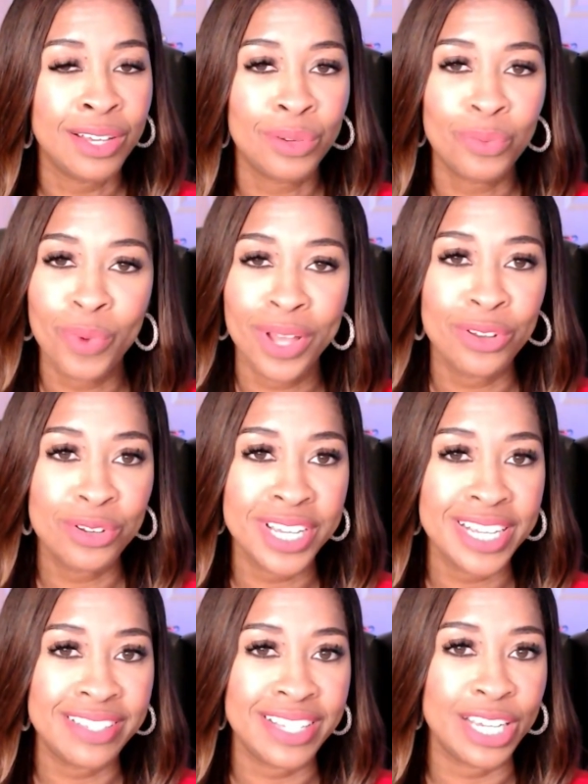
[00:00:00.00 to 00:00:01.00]
Whether they
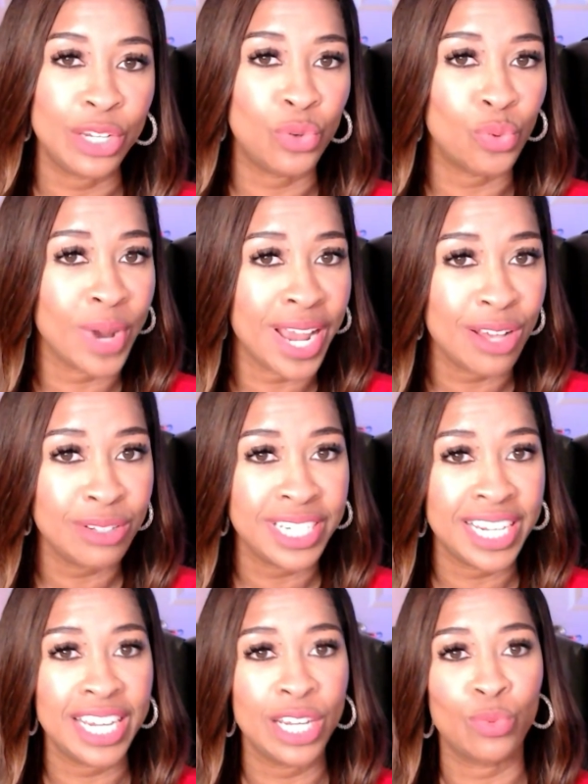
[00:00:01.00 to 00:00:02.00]
seek
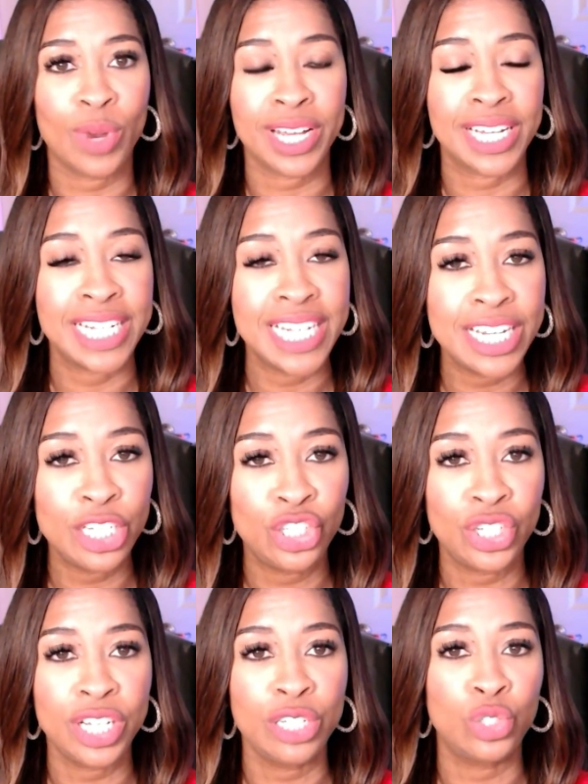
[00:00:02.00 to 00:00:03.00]
grounding,
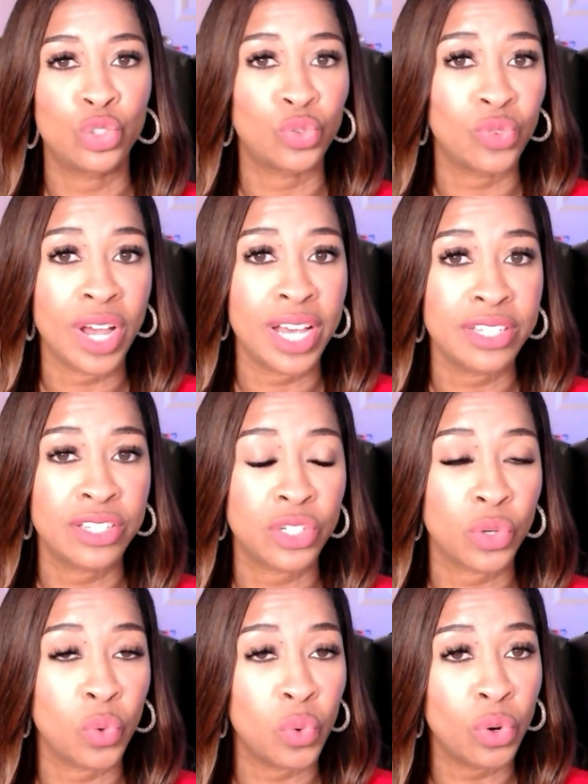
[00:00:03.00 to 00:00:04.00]
recognition,
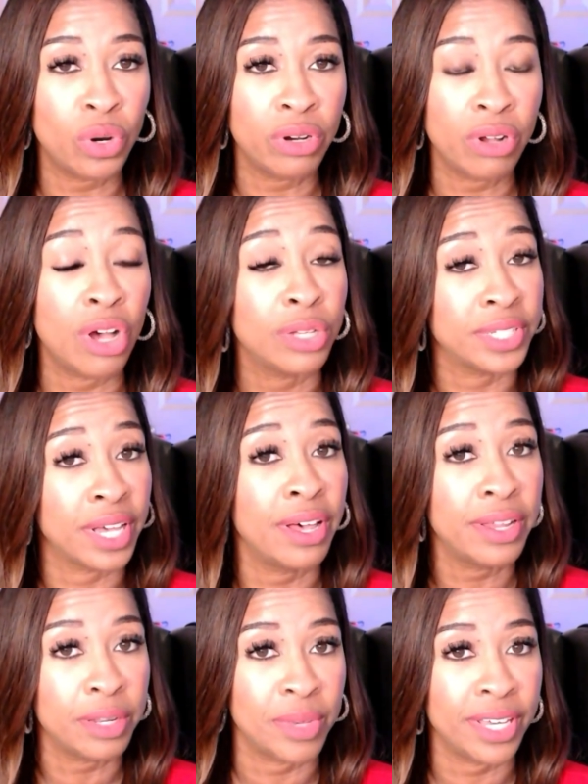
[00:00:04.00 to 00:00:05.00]
trust, or
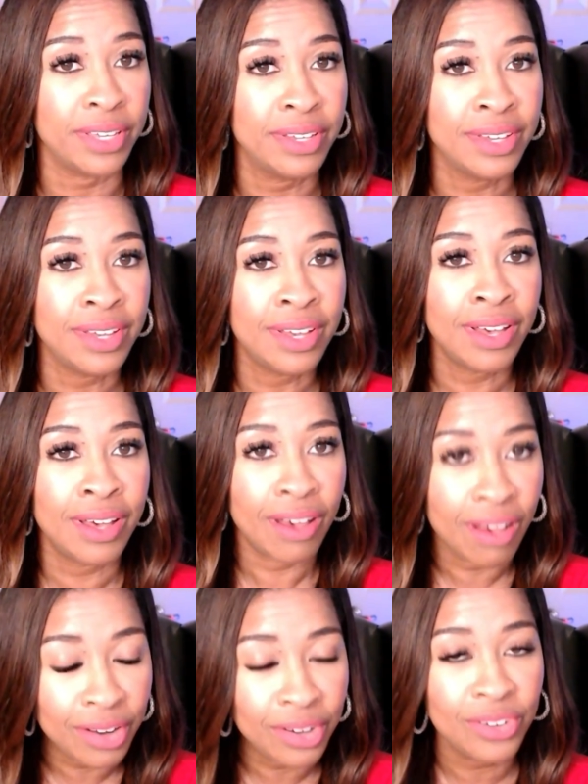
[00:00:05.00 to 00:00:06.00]
autonomy,
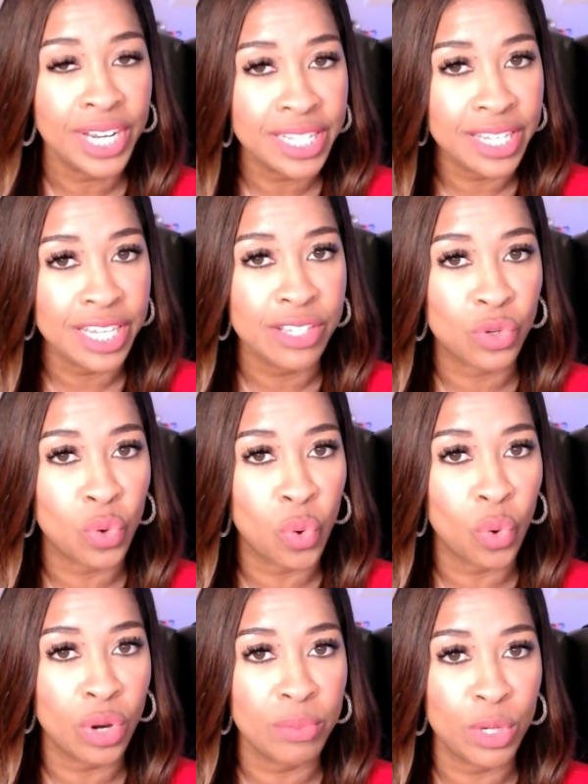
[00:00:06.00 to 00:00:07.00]
honoring these
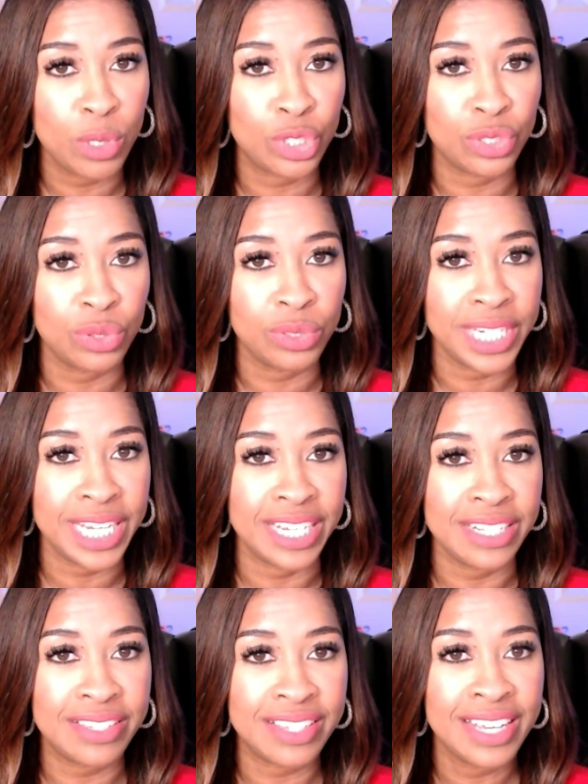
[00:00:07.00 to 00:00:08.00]
core emotional
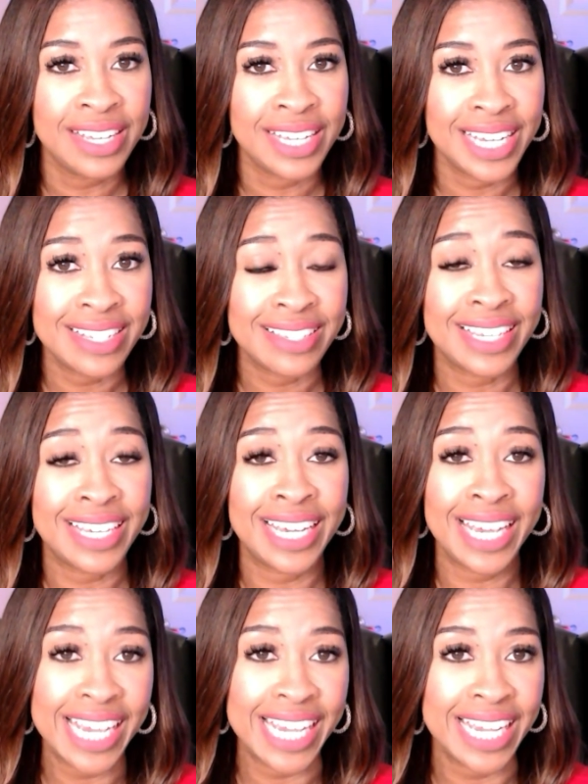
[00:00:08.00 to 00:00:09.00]
needs is
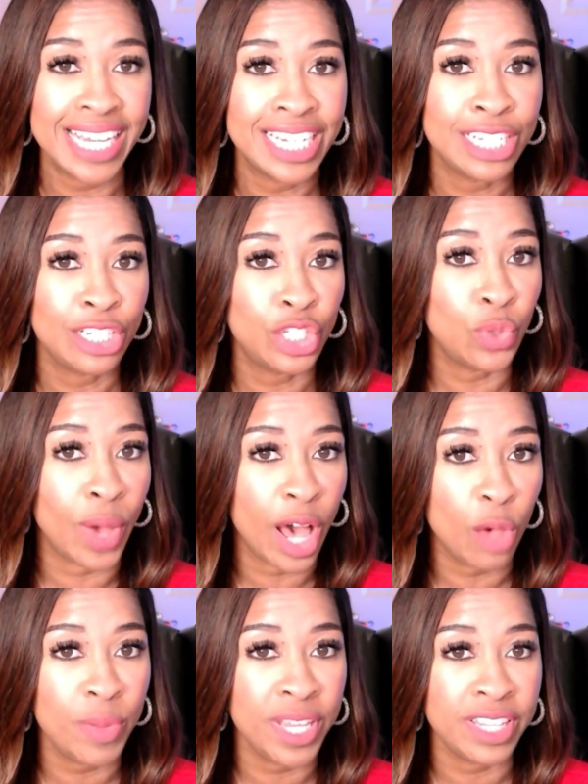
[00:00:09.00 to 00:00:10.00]
key to
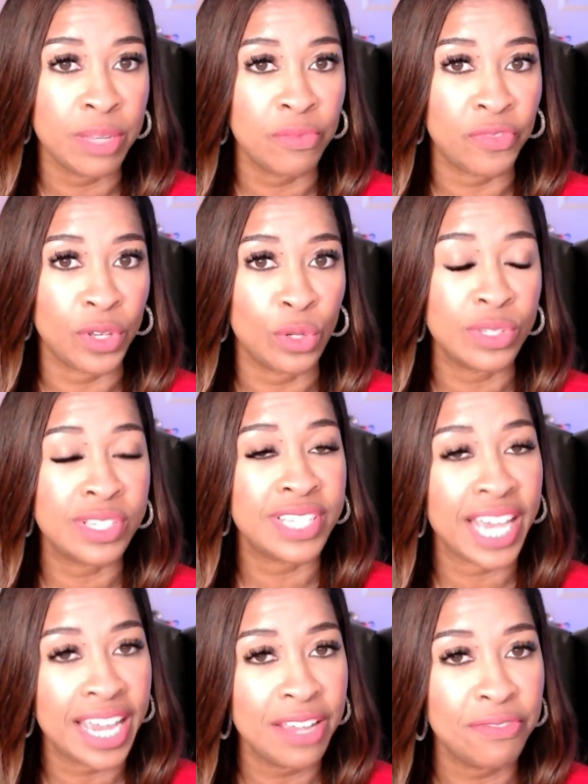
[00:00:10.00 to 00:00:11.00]
helping them feel
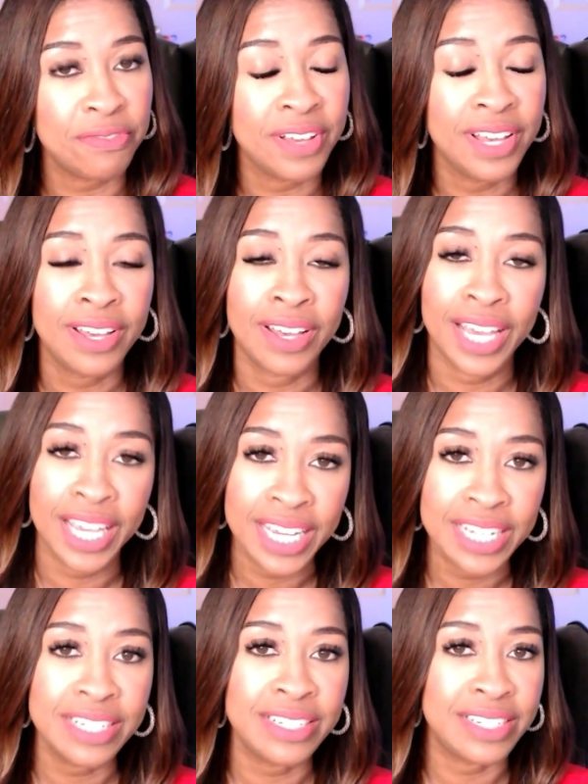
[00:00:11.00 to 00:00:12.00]
safe
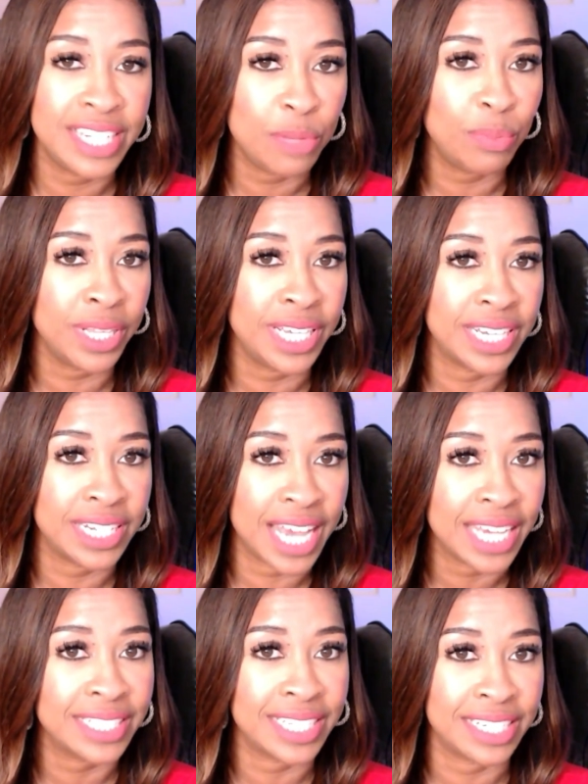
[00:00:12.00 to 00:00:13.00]
and deeply
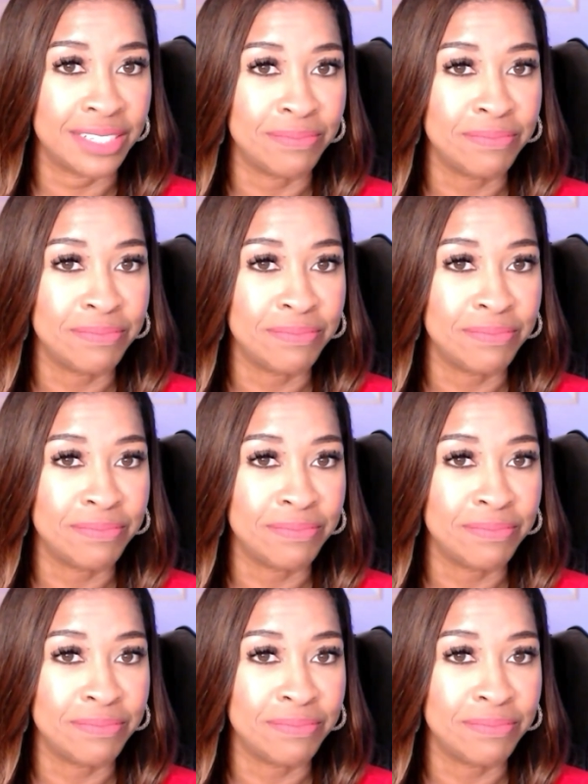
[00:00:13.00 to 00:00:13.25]
connected.